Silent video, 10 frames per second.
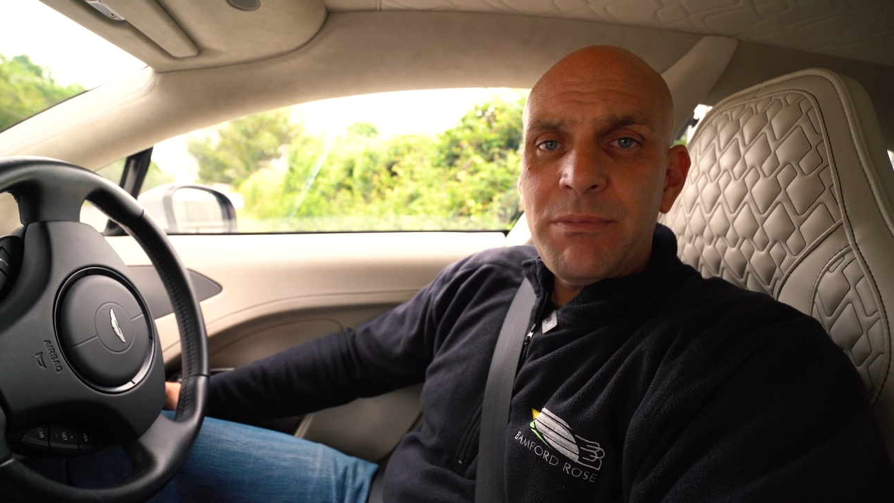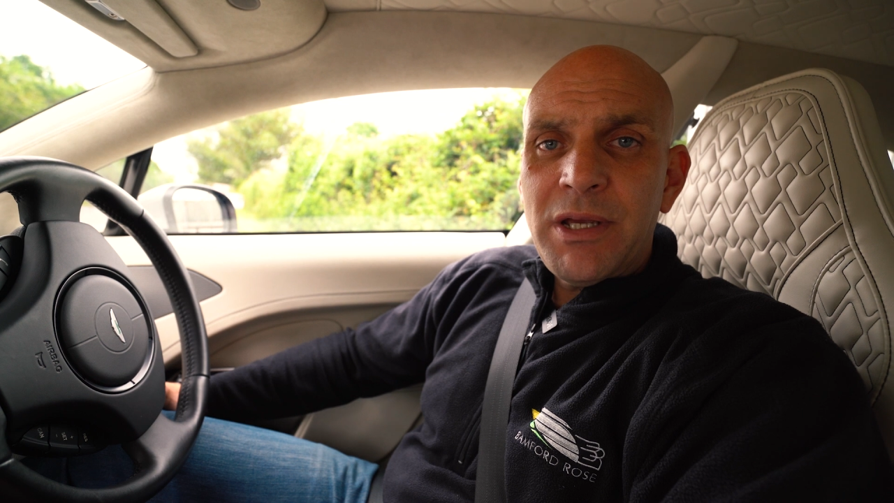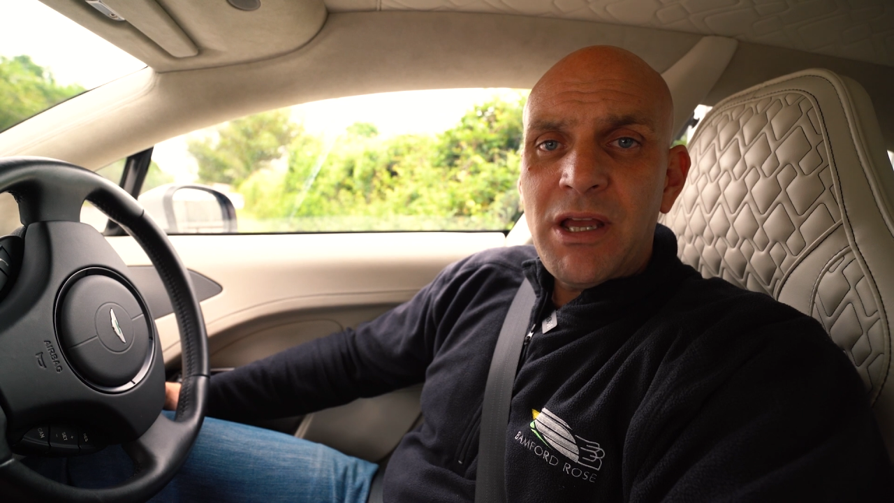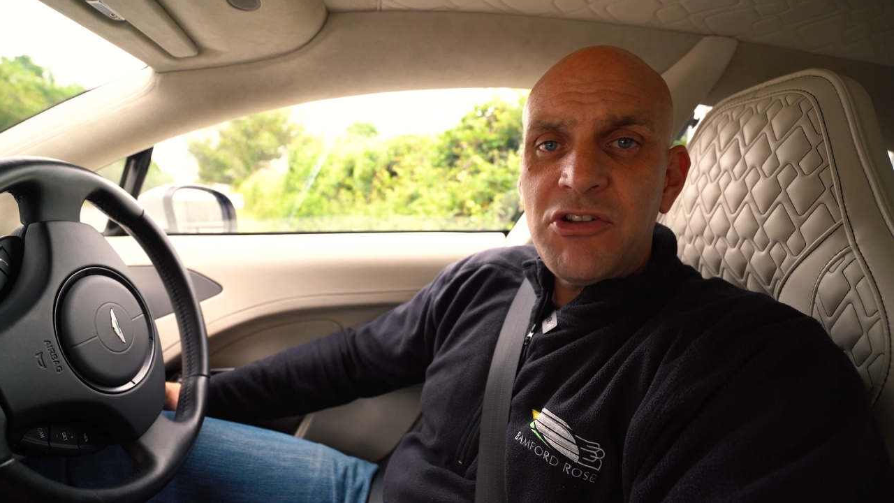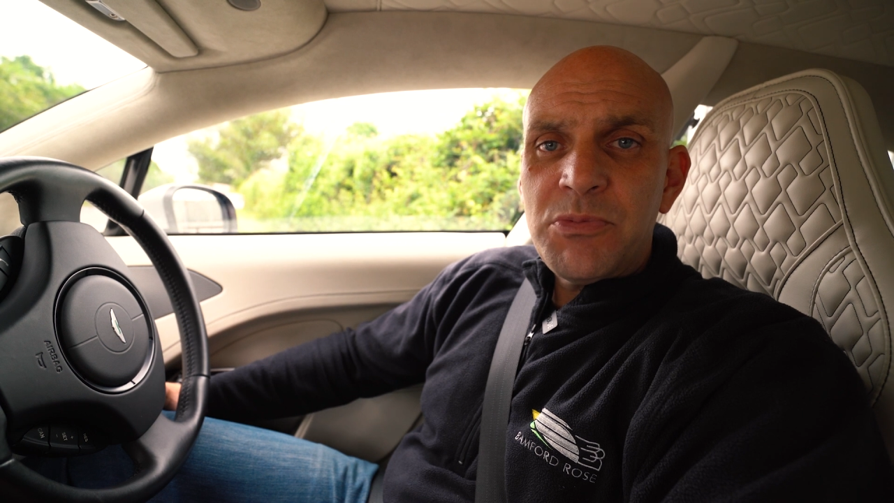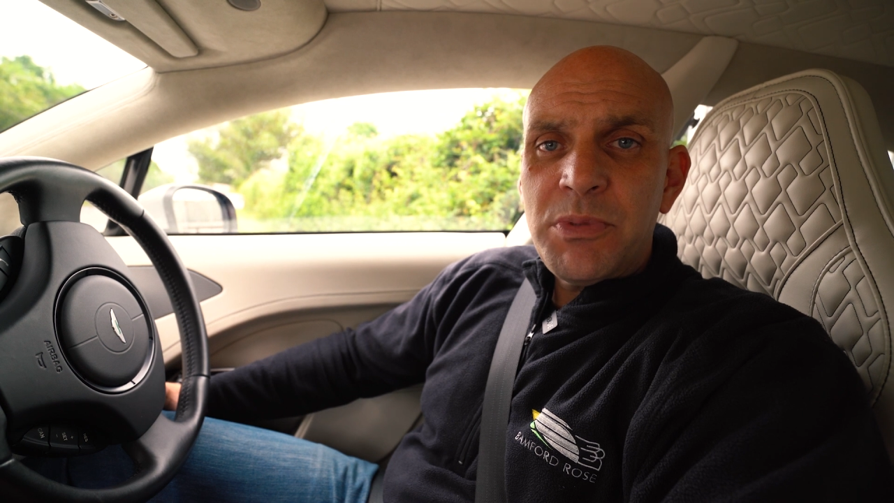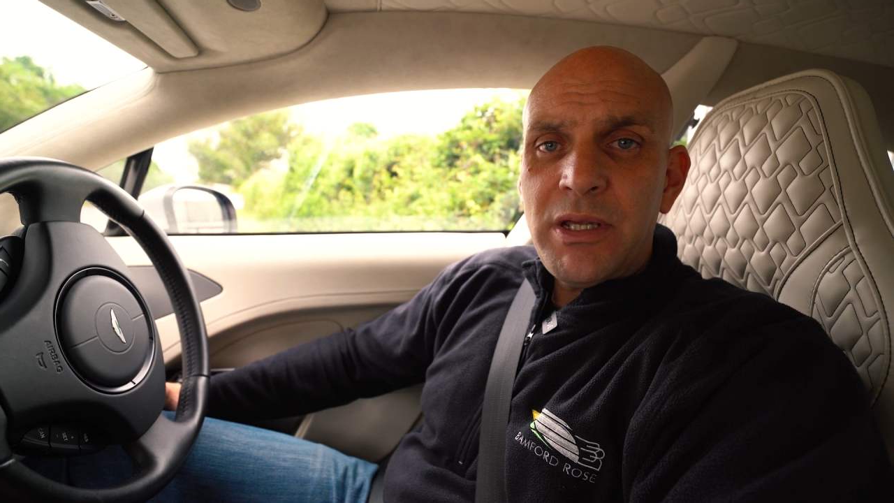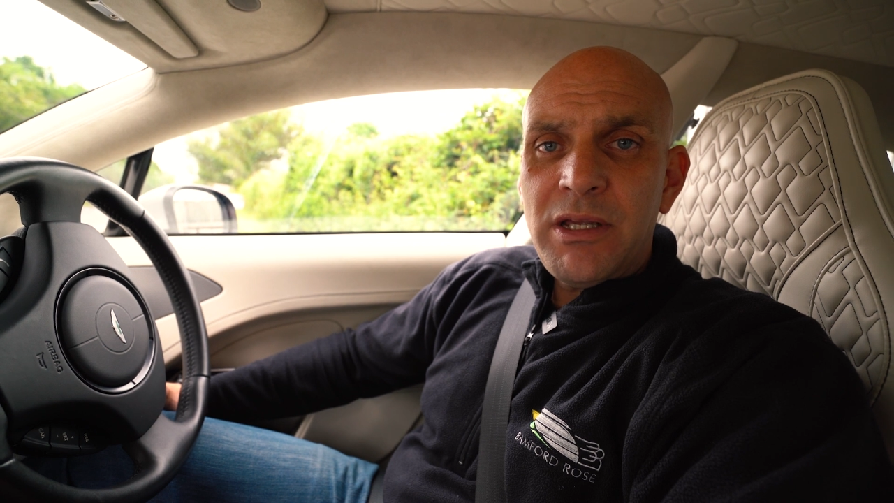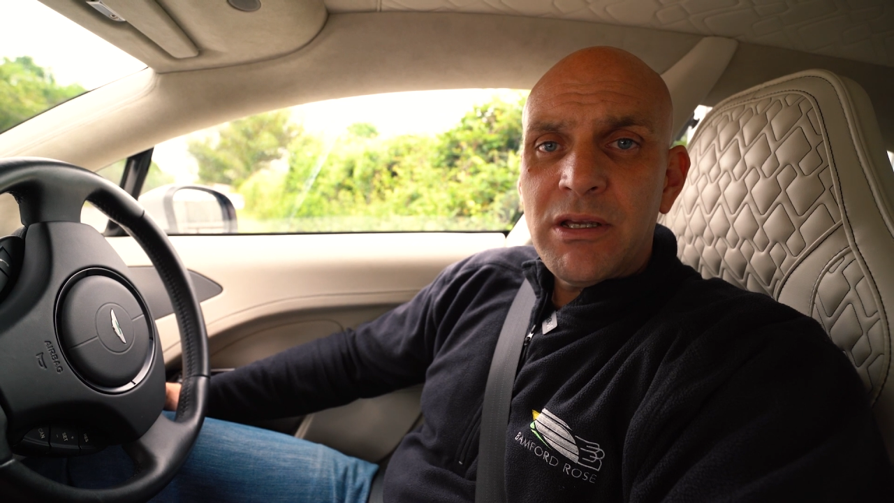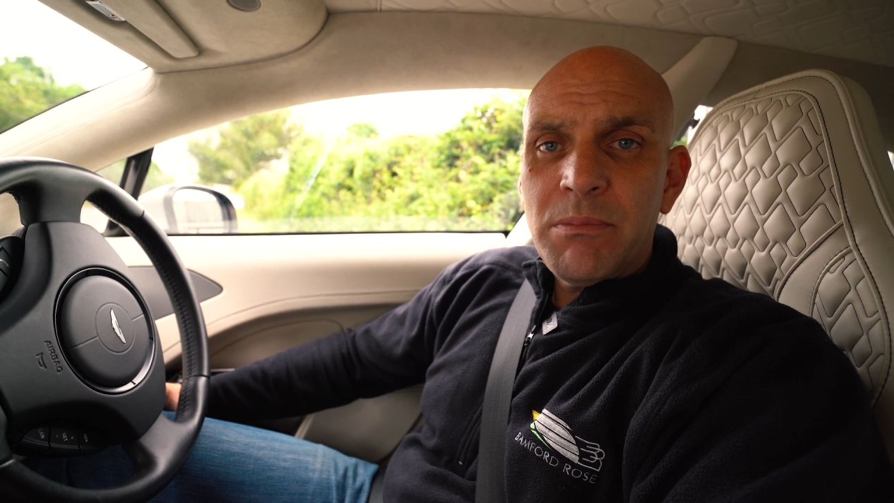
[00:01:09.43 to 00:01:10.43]

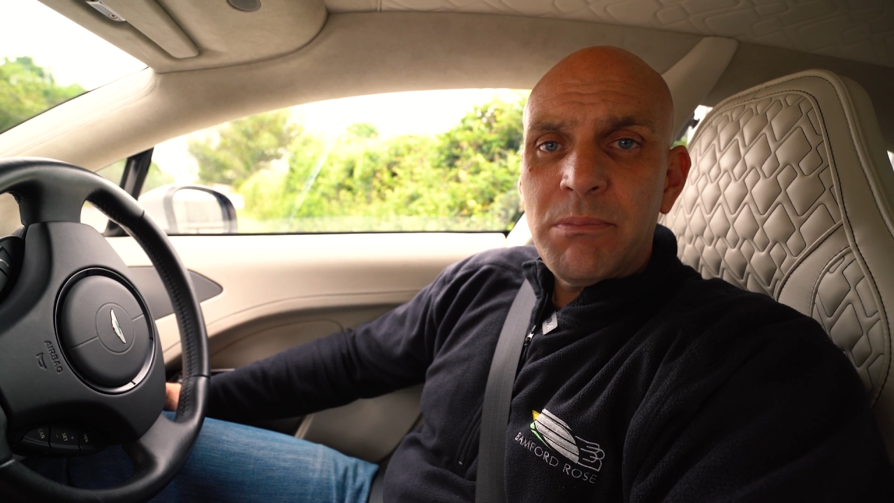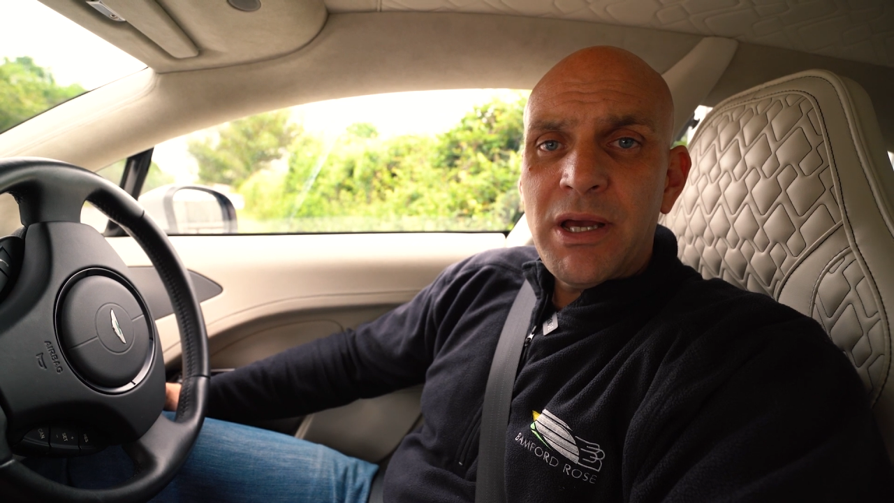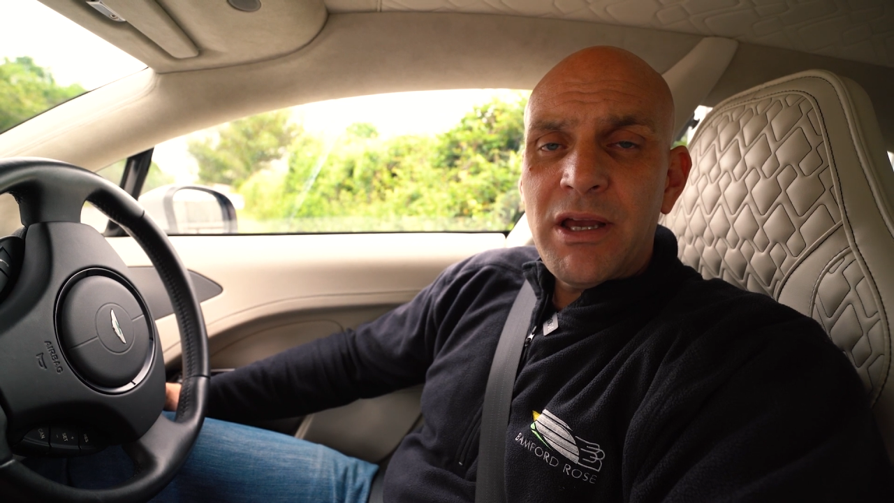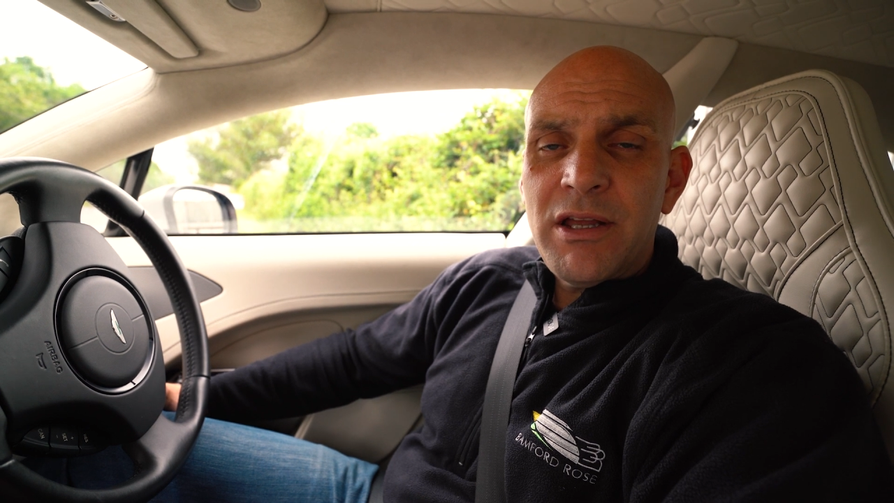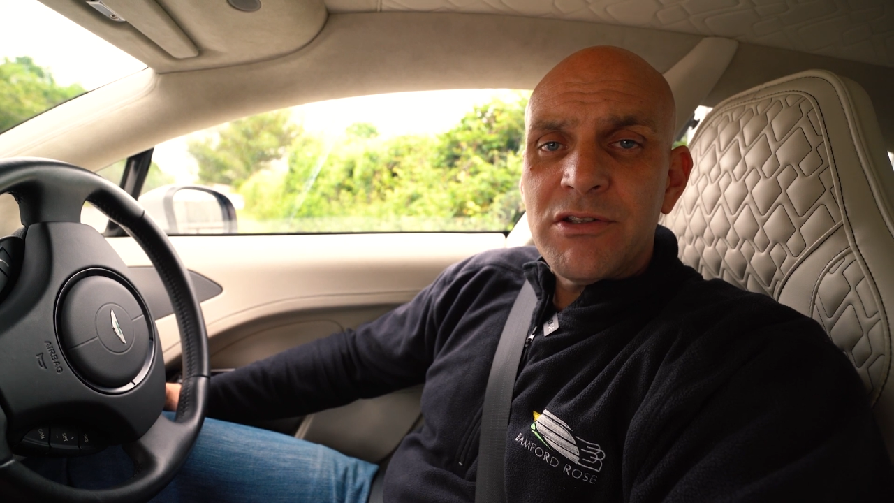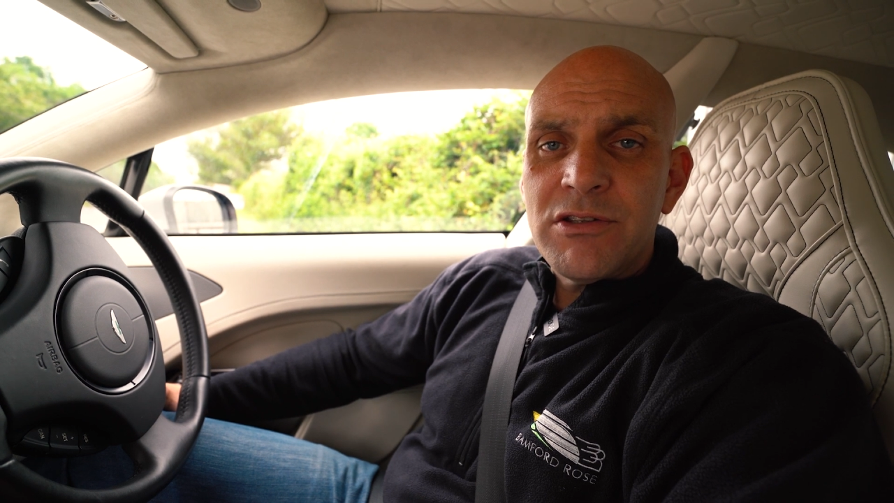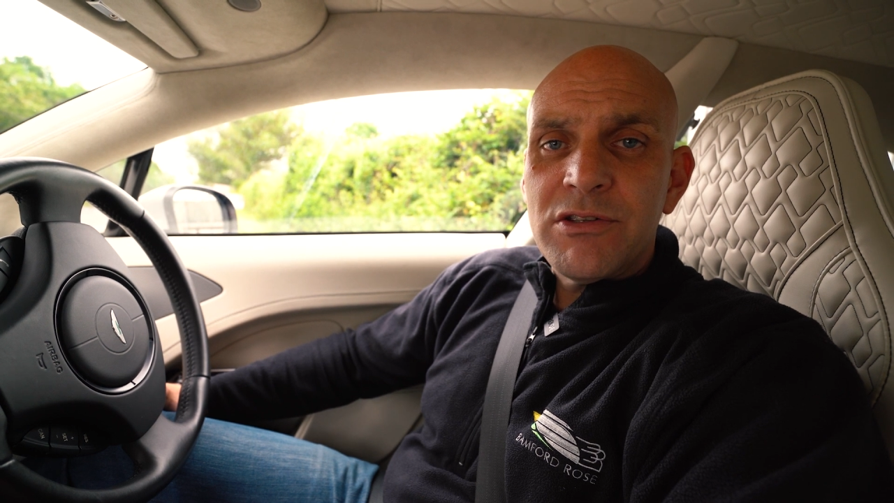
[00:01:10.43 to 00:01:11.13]
bhp compared